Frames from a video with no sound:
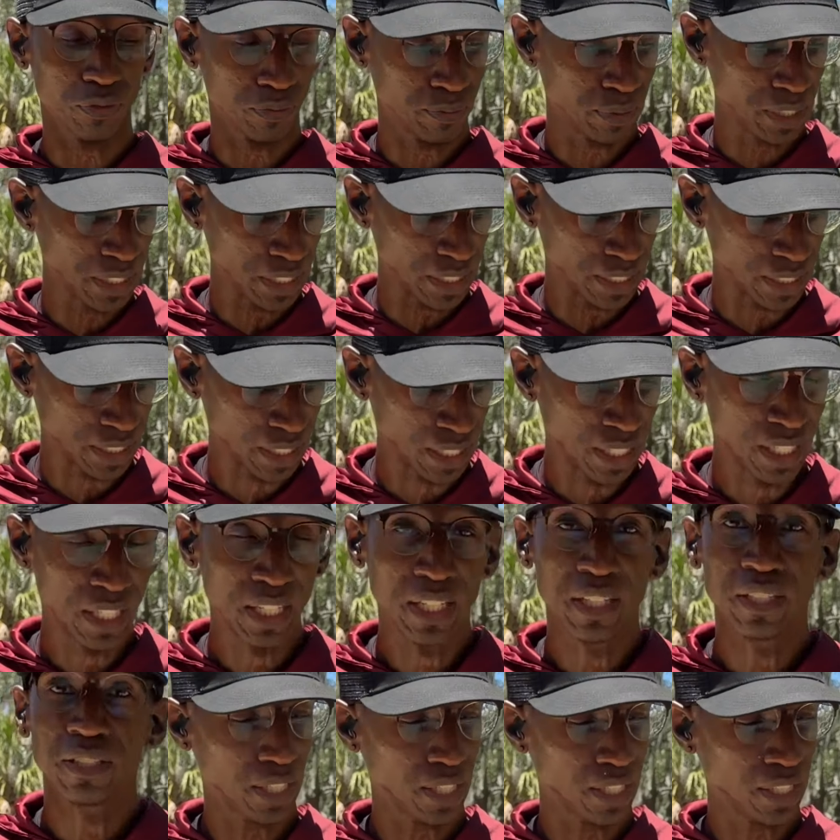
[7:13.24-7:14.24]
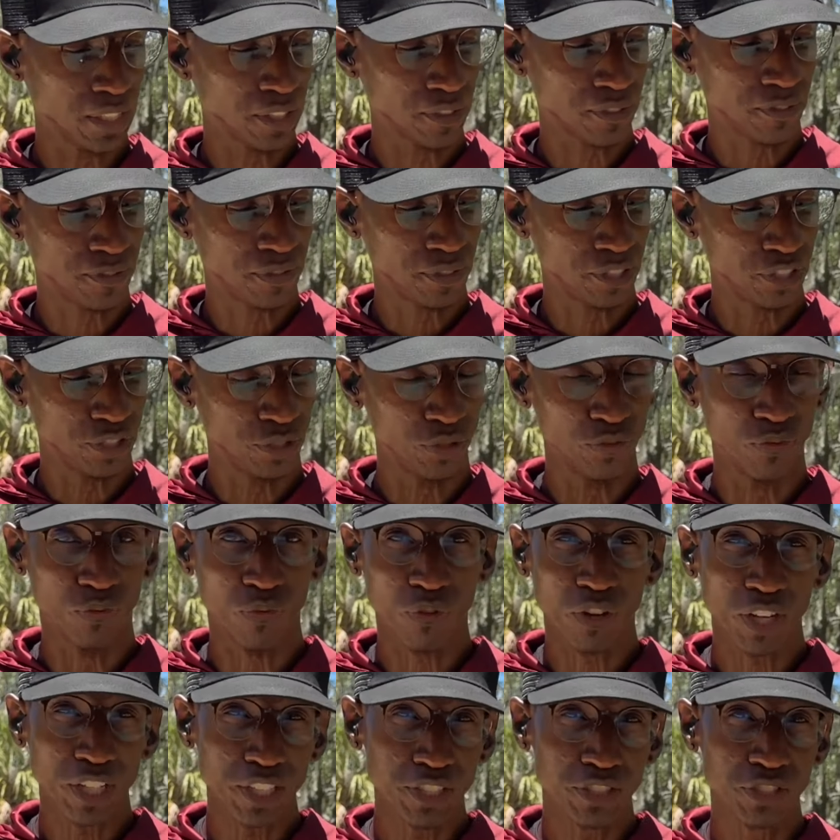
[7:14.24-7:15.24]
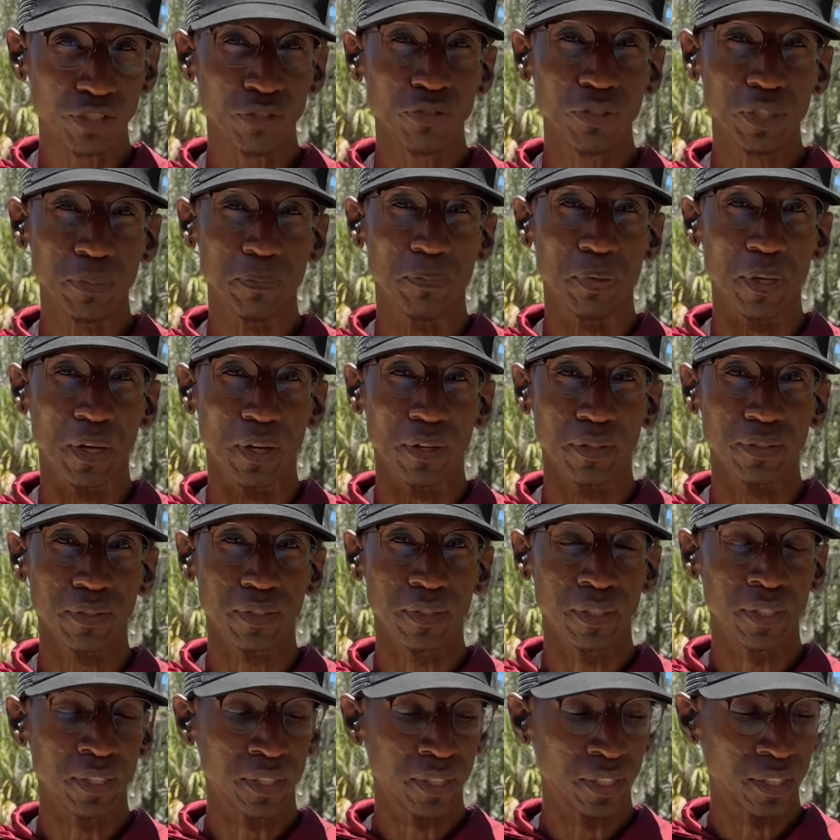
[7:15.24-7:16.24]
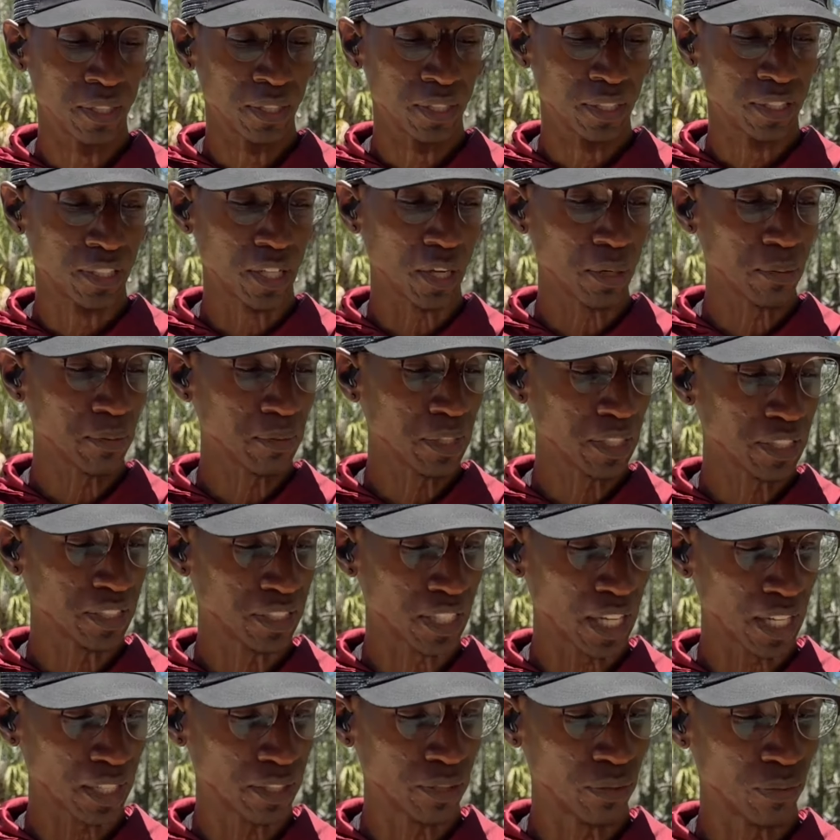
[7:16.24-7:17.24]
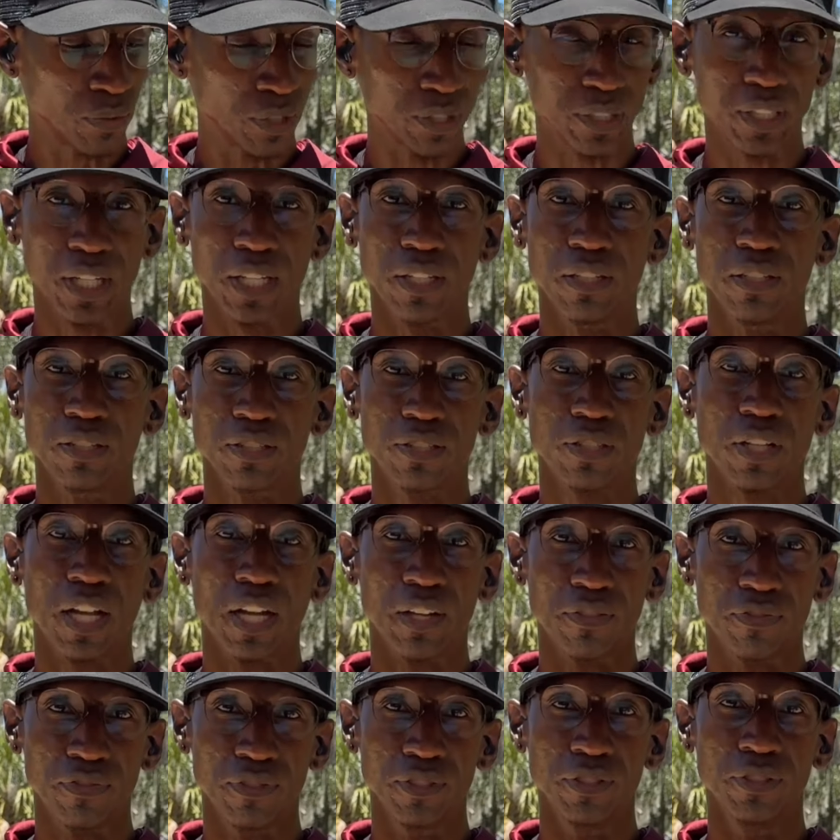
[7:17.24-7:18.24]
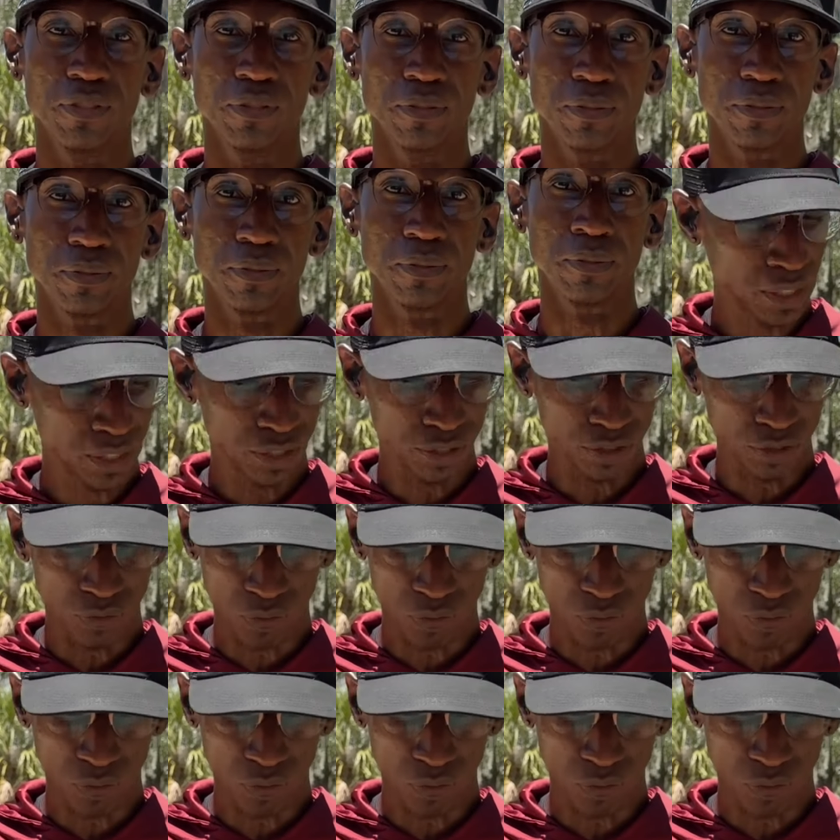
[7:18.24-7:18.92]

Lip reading: me. If you run a duty belt, tell me exactly what that looks like for you. Do you